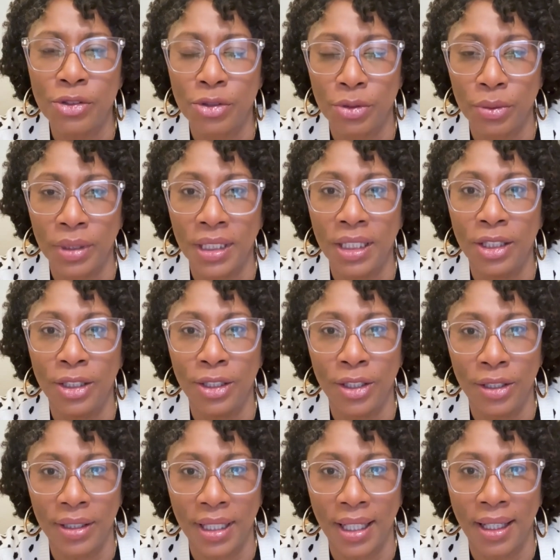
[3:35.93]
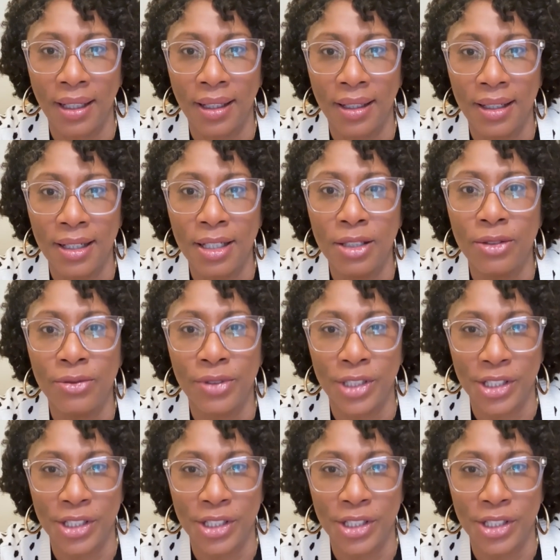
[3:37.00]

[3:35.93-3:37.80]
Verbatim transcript: truly looking for